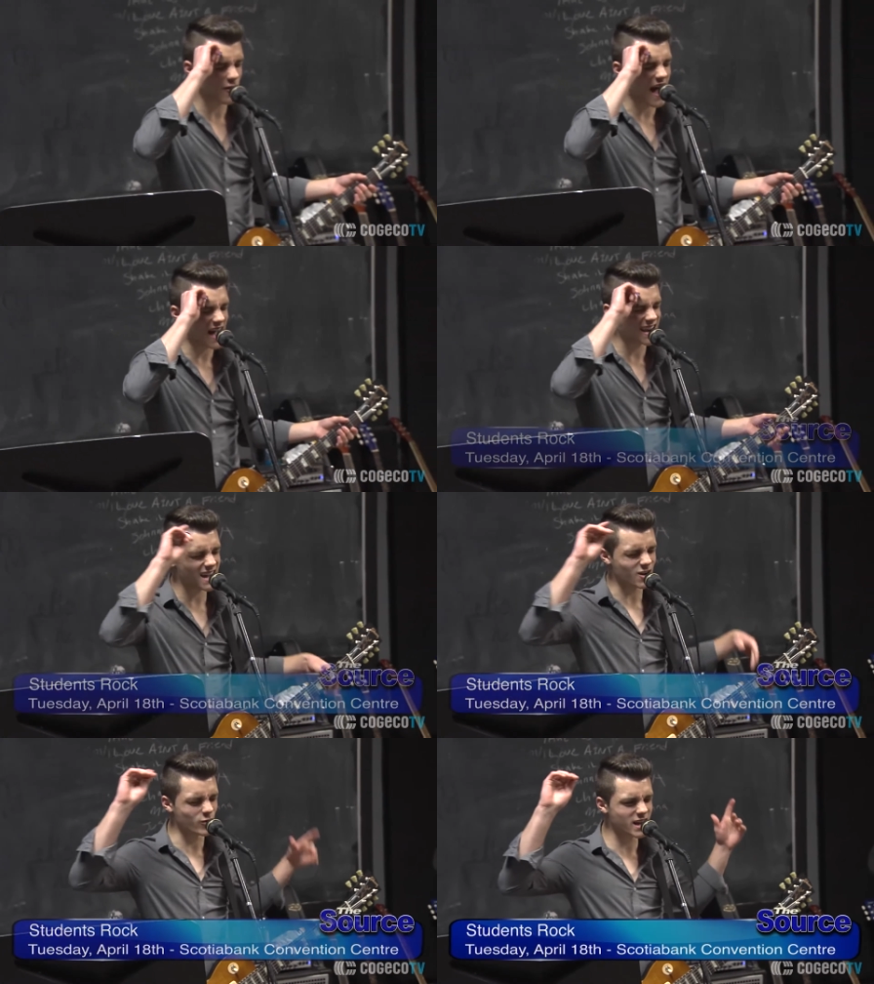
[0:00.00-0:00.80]
next,
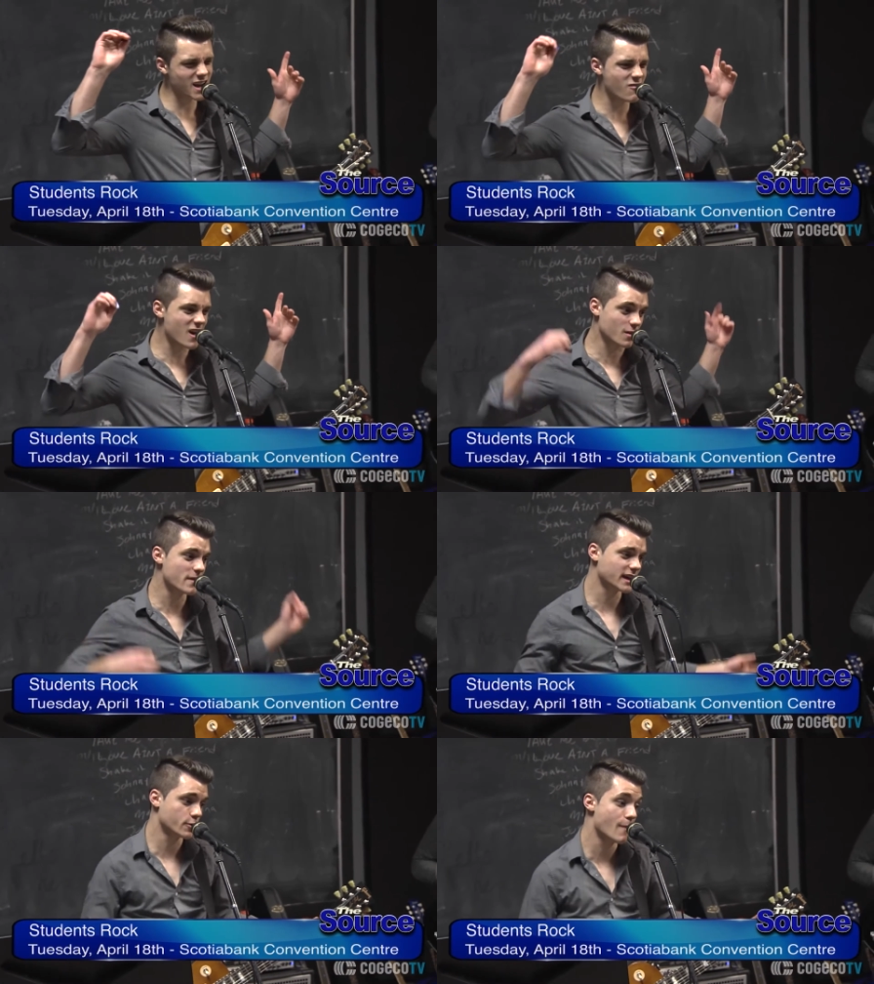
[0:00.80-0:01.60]
and then
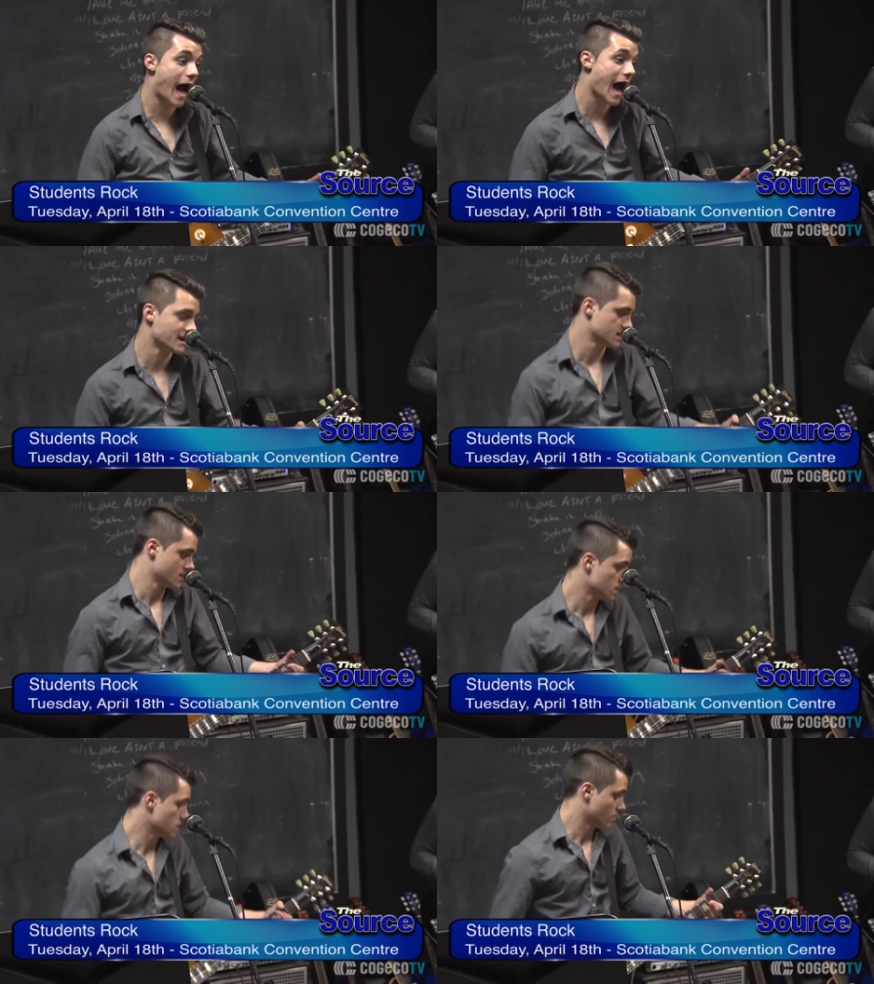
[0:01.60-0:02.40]
shortly
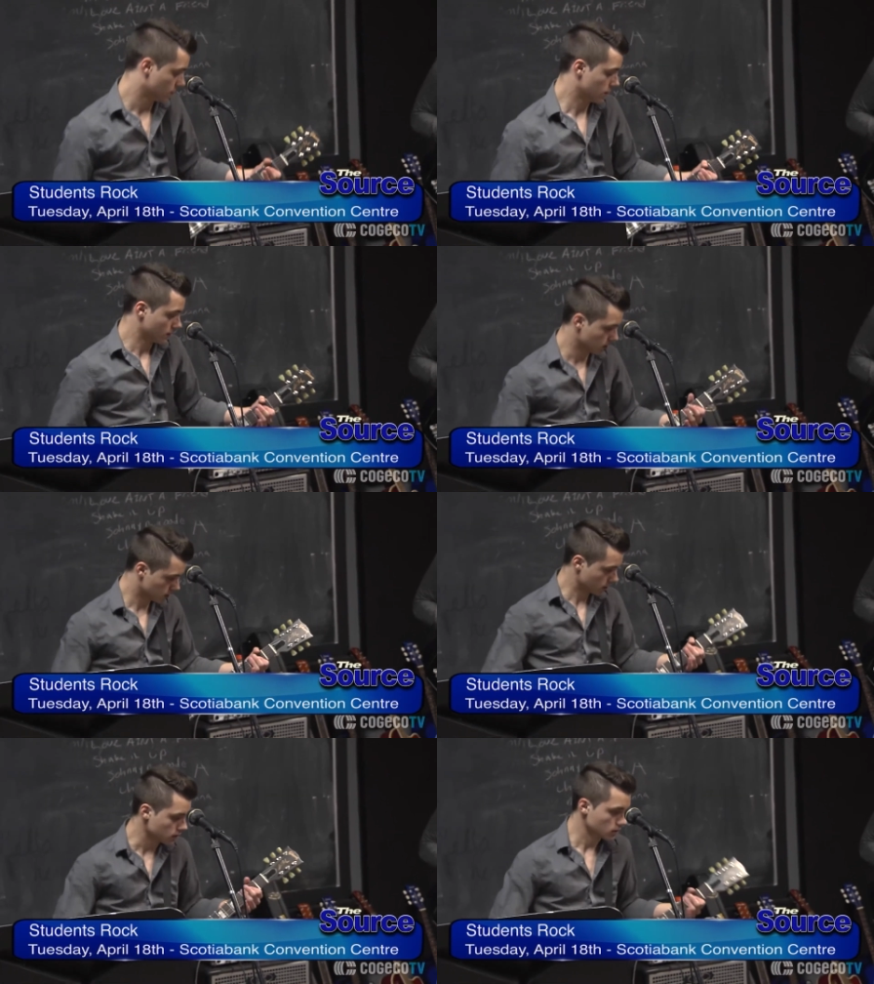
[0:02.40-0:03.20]
prior to the
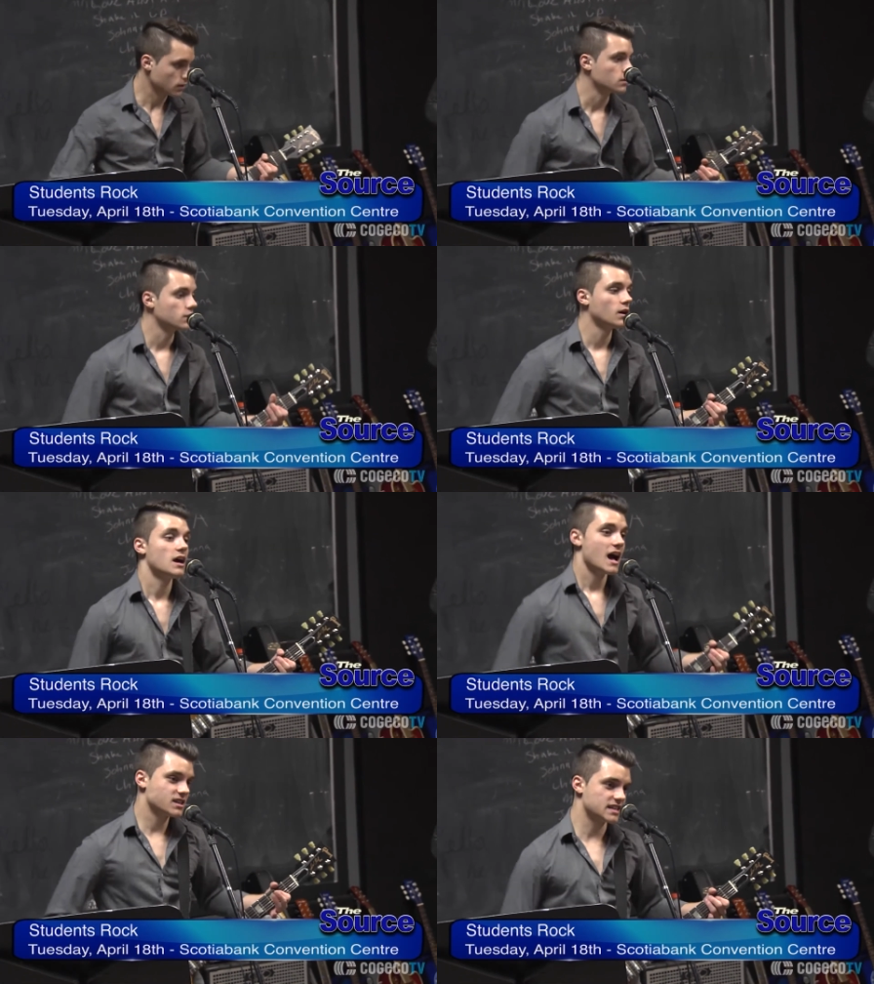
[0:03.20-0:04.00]
actual event.
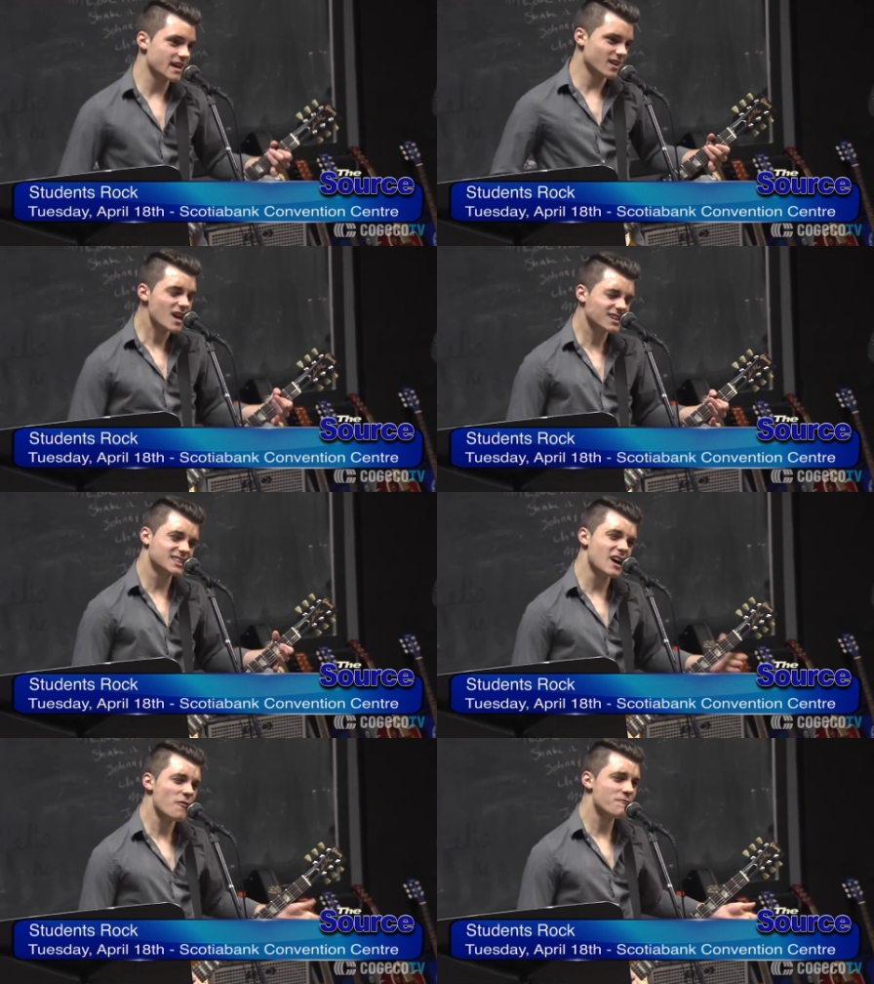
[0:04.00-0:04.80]
They've
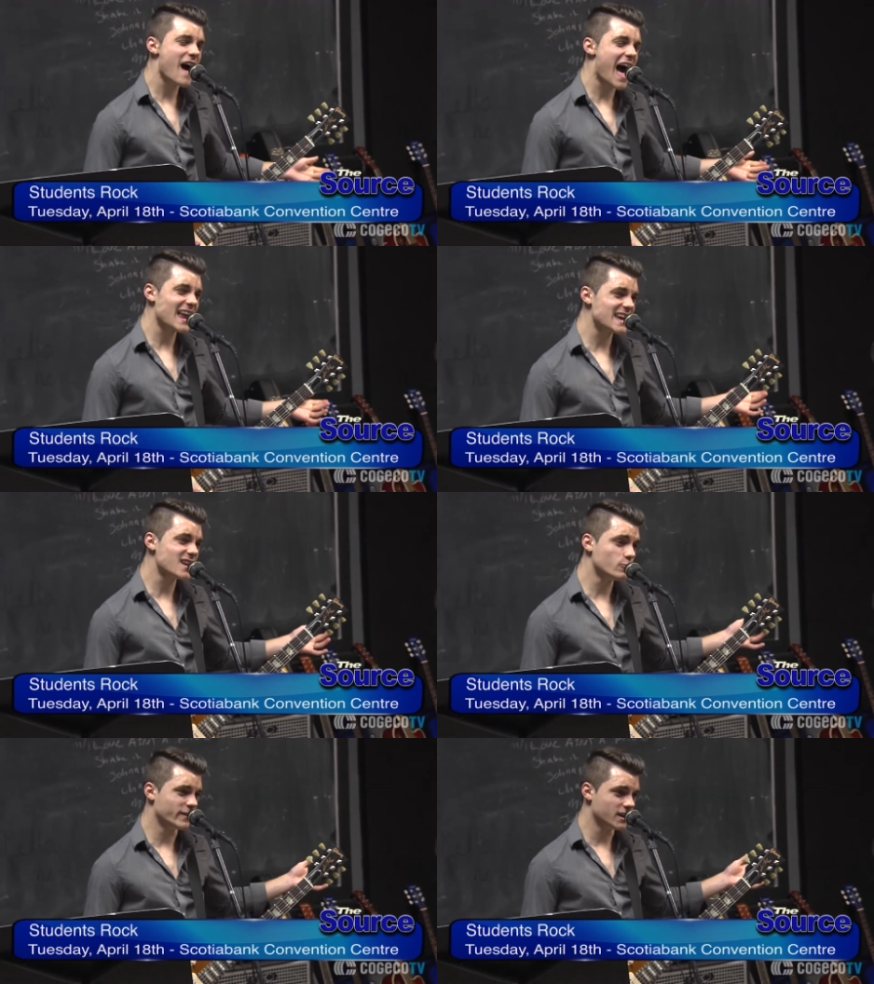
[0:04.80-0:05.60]
also allowed
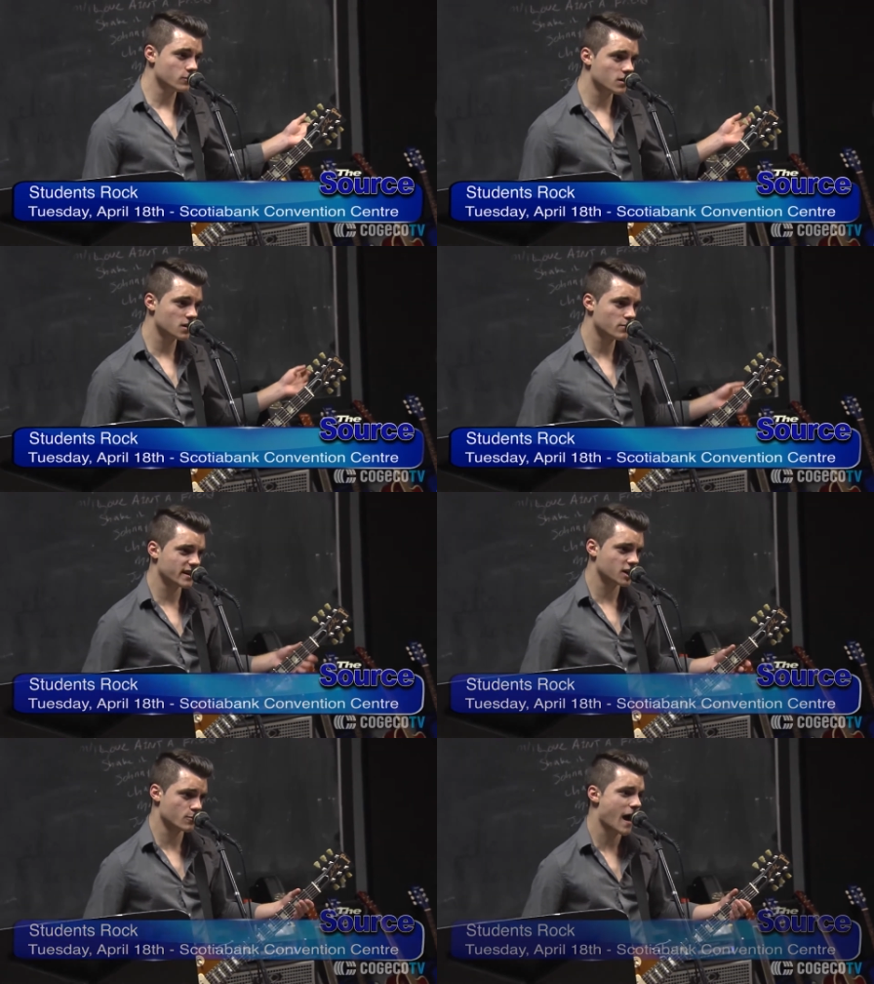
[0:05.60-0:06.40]
one of the
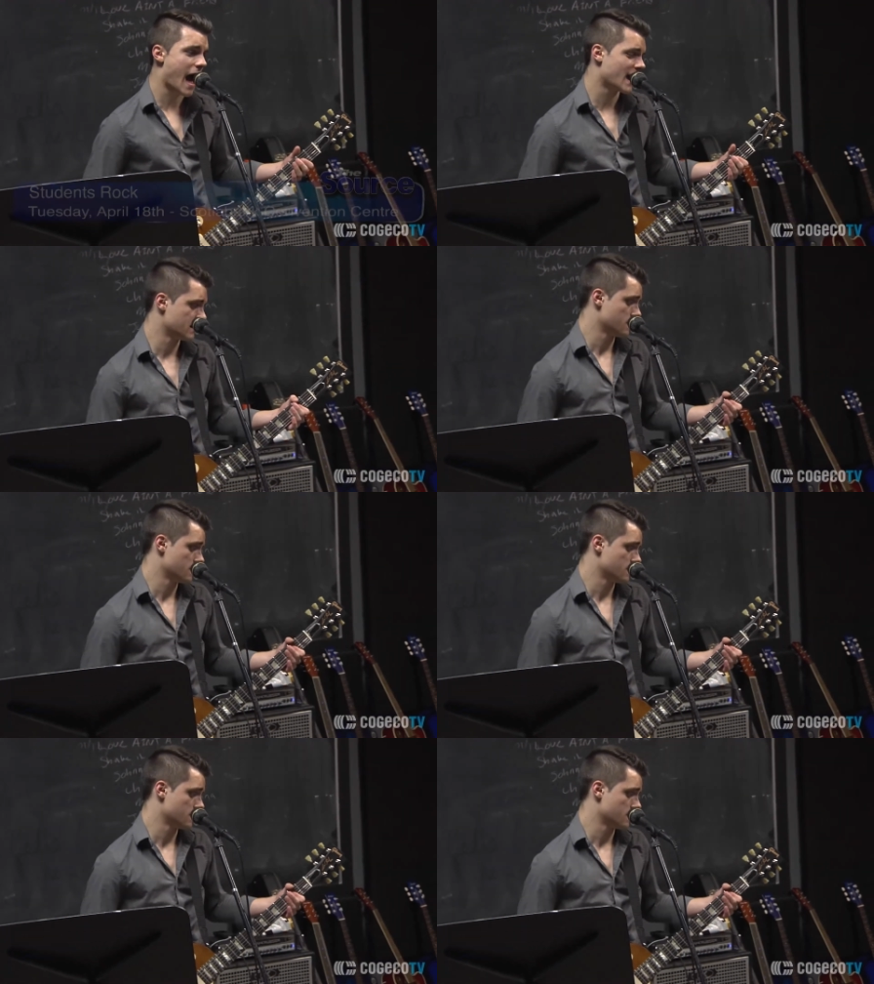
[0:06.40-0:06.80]
judges, Gary